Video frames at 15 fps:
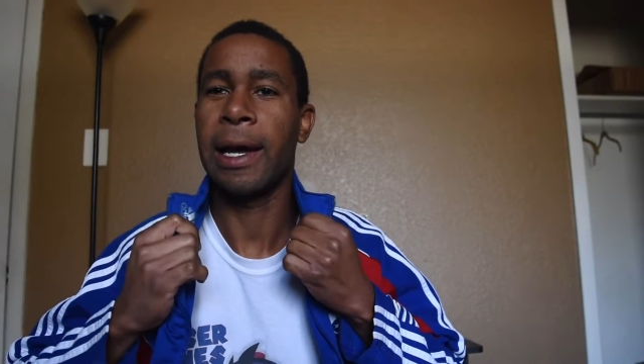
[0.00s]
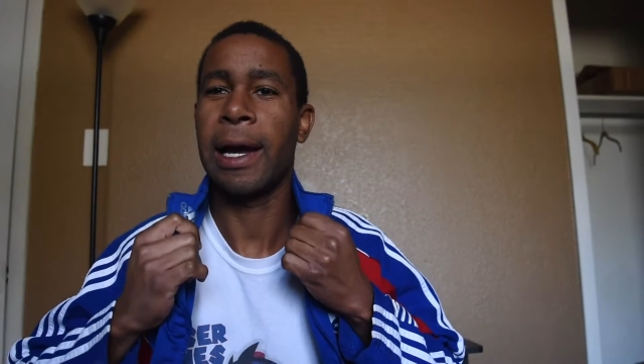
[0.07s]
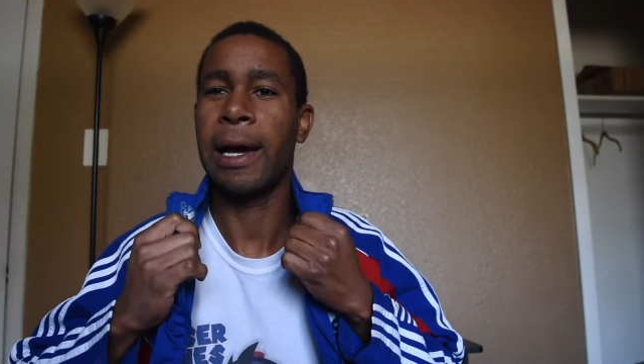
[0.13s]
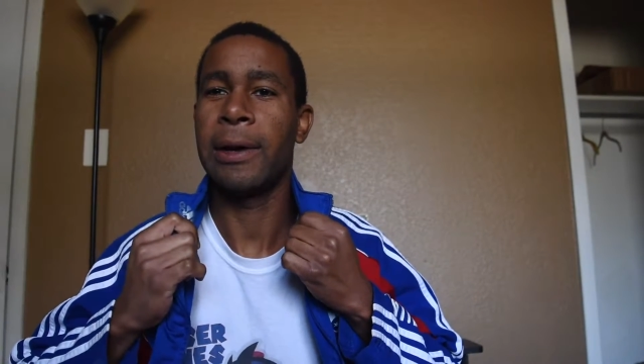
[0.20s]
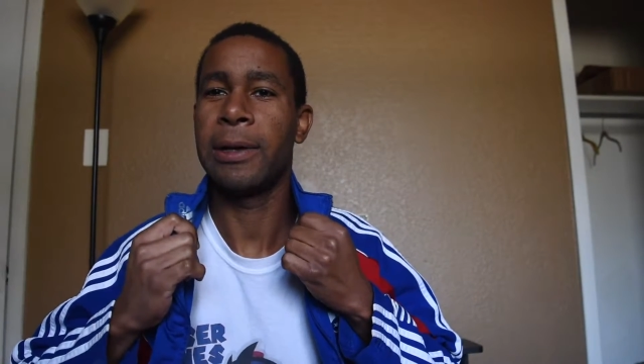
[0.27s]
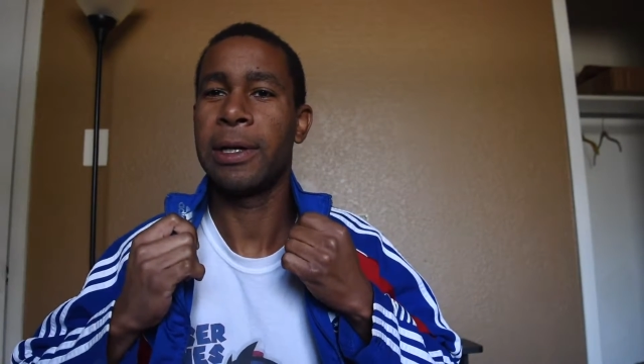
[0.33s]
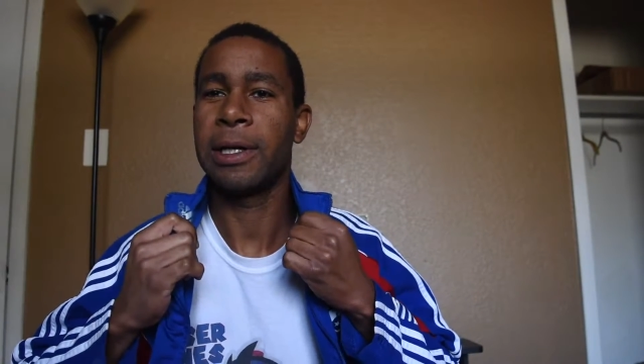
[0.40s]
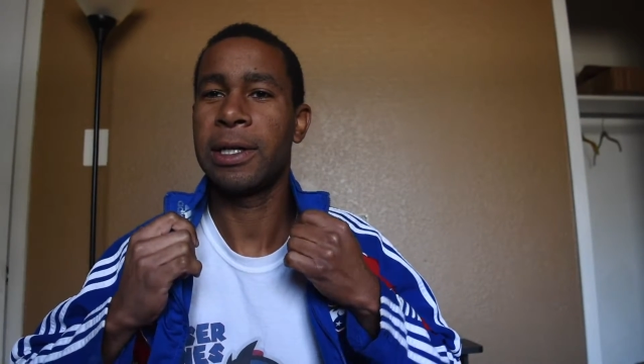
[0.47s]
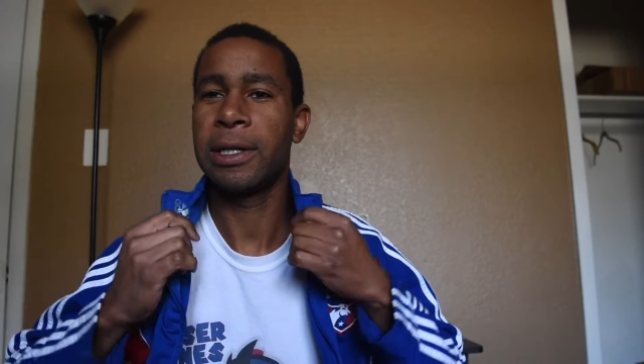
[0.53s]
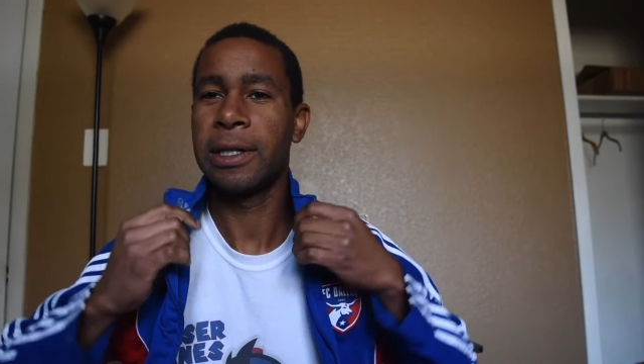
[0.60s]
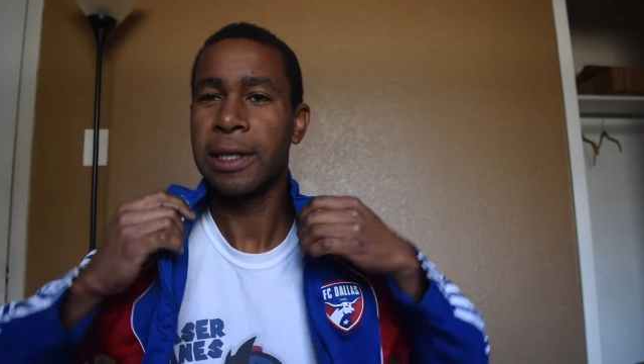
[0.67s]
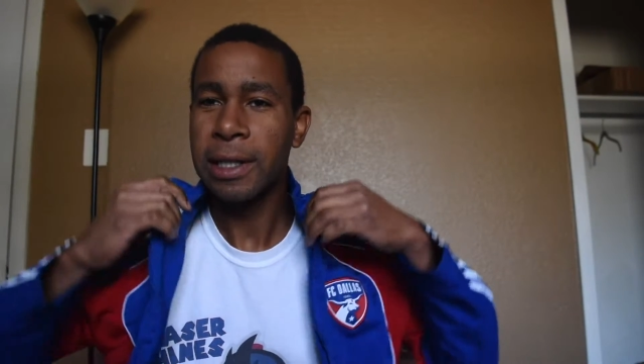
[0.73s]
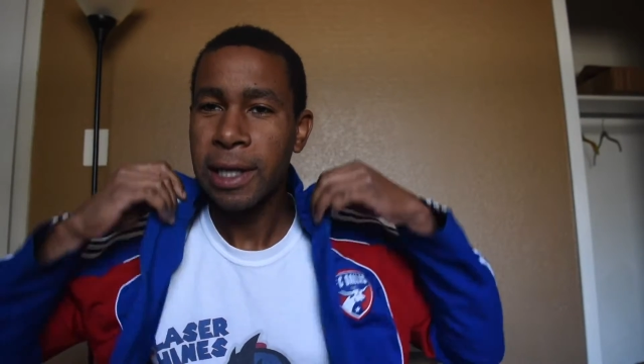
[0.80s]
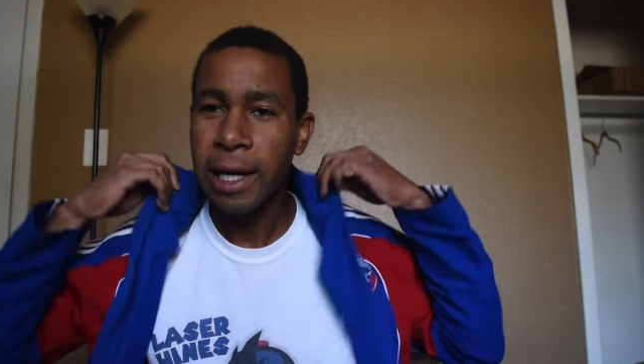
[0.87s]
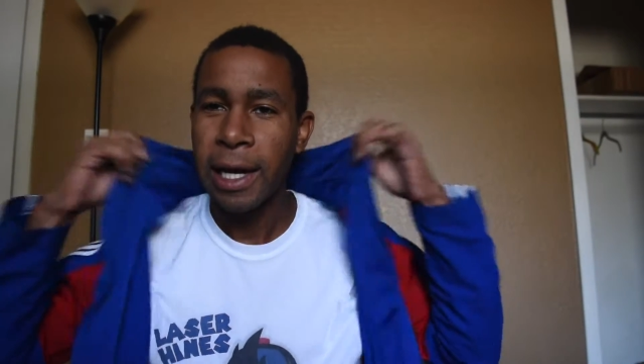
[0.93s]
how
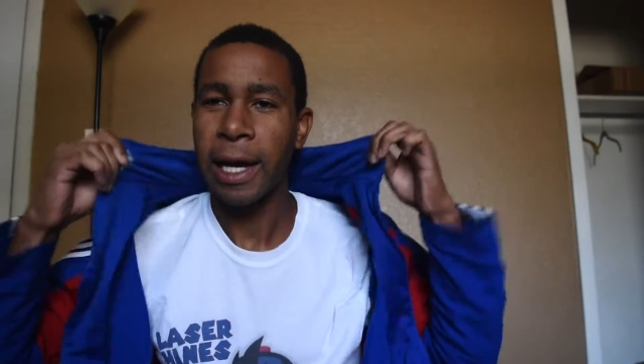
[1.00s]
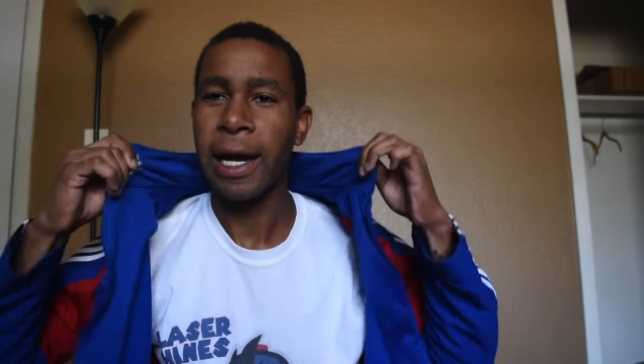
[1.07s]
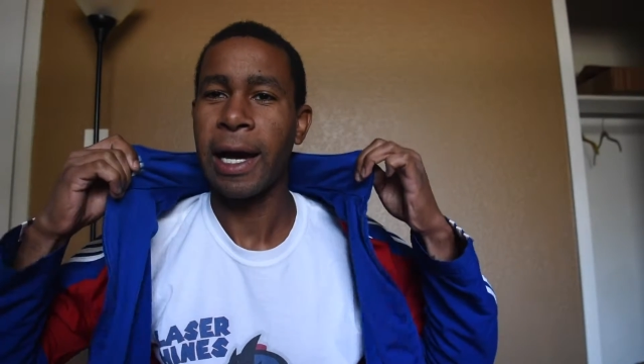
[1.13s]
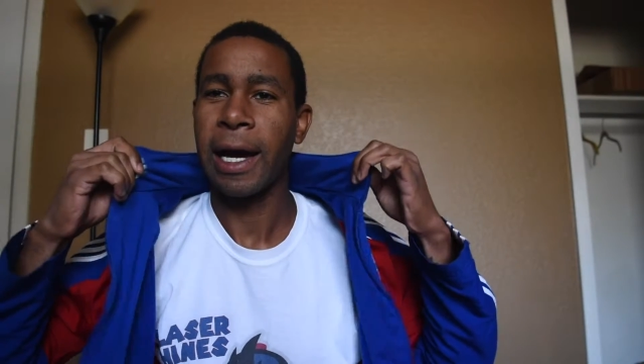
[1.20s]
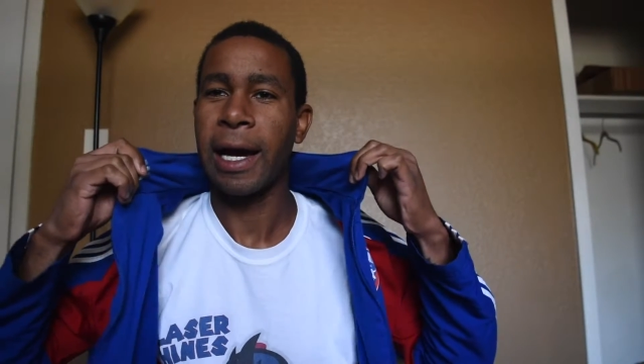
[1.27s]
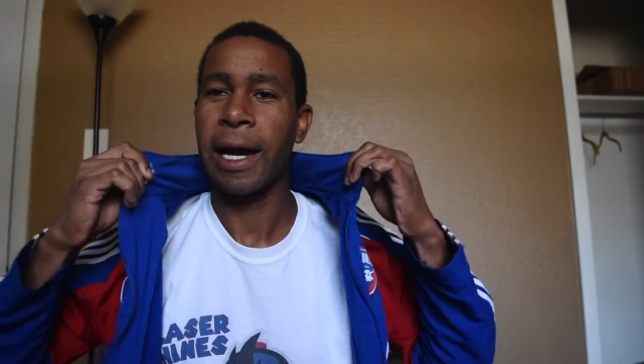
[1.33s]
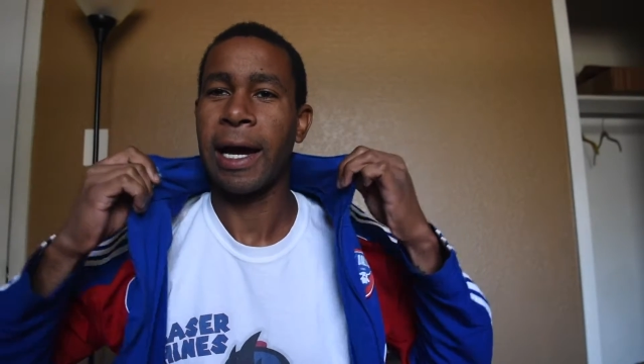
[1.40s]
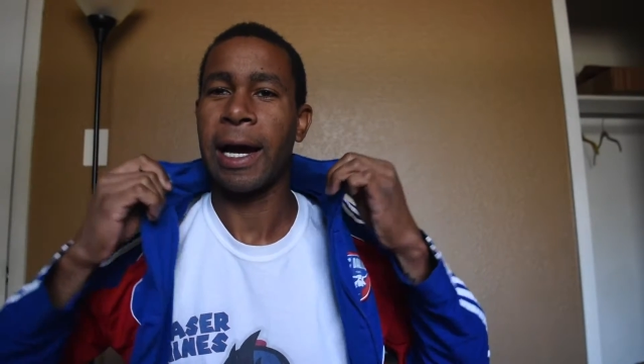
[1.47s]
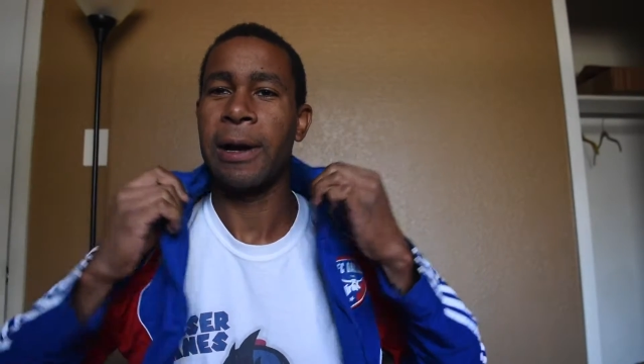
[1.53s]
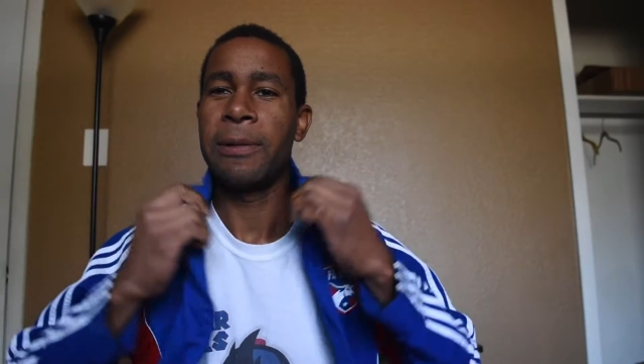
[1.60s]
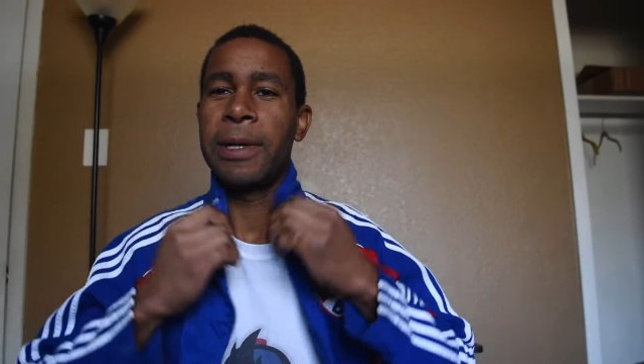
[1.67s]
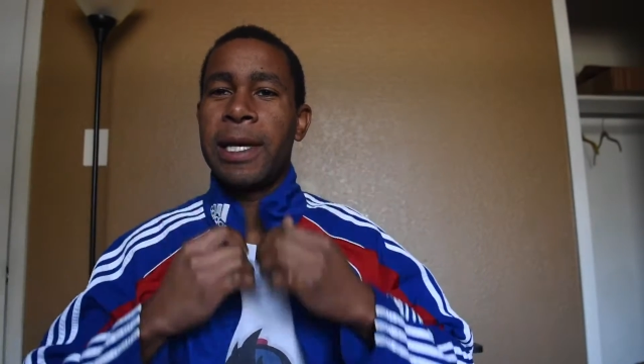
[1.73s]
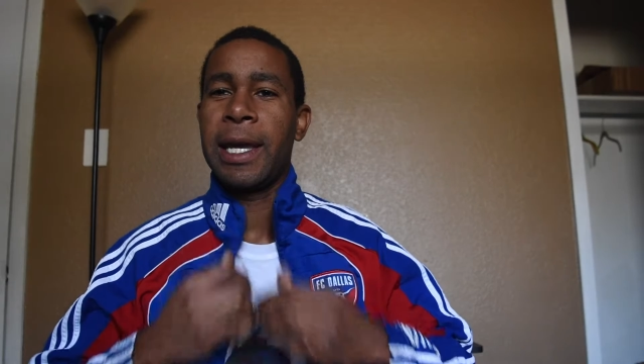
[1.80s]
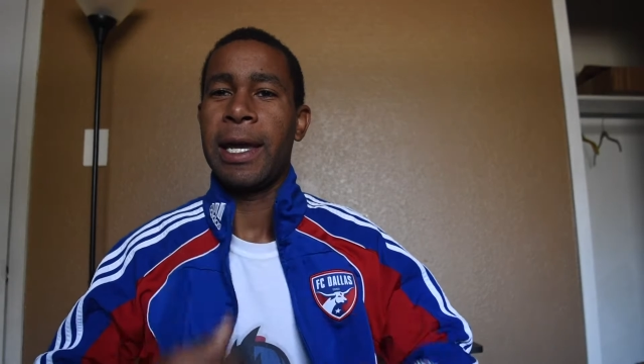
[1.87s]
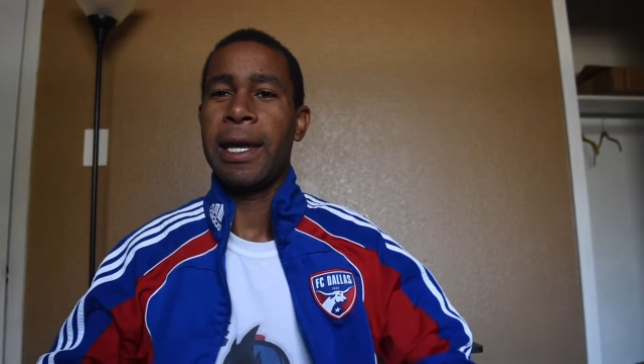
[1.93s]

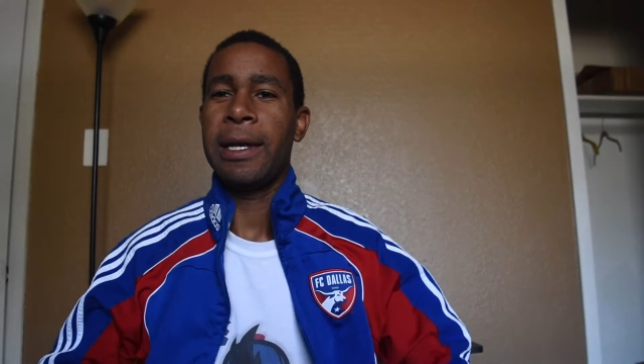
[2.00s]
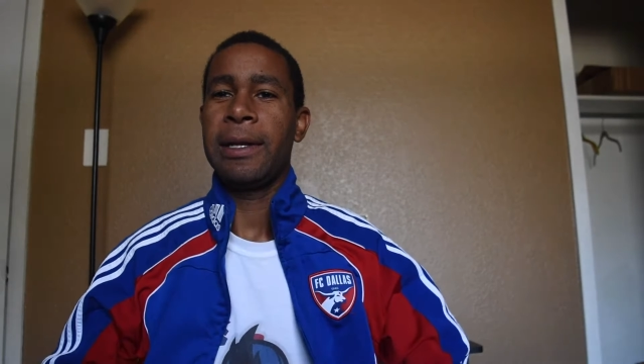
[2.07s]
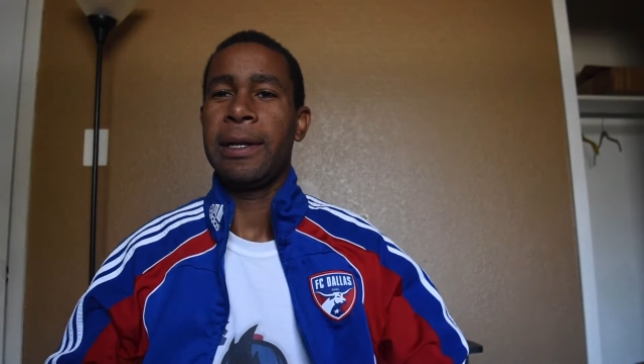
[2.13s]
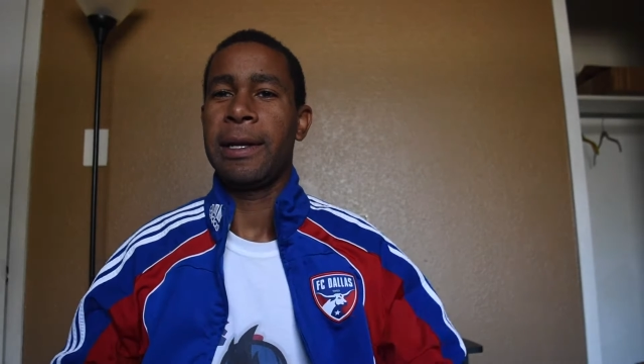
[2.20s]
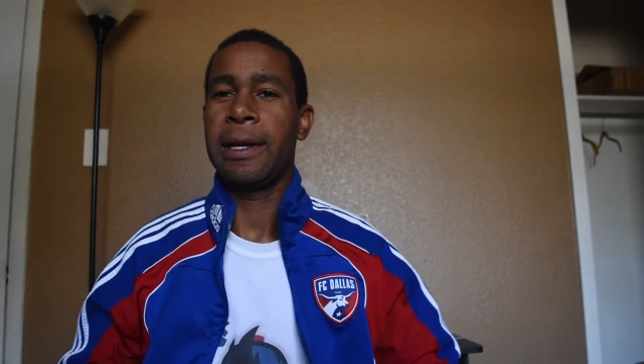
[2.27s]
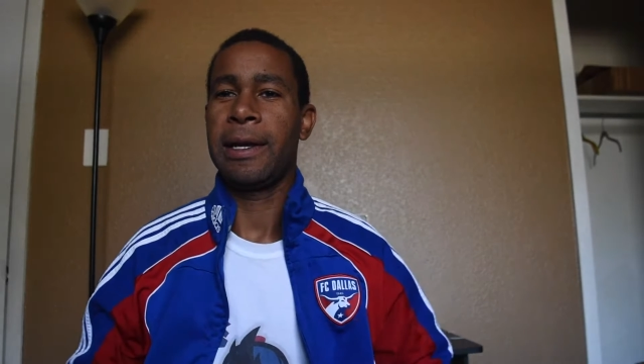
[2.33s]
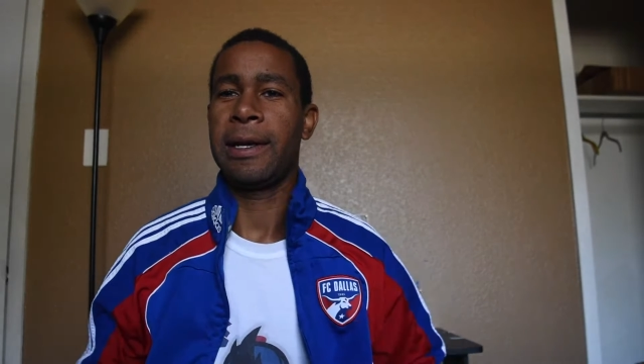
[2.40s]
we can,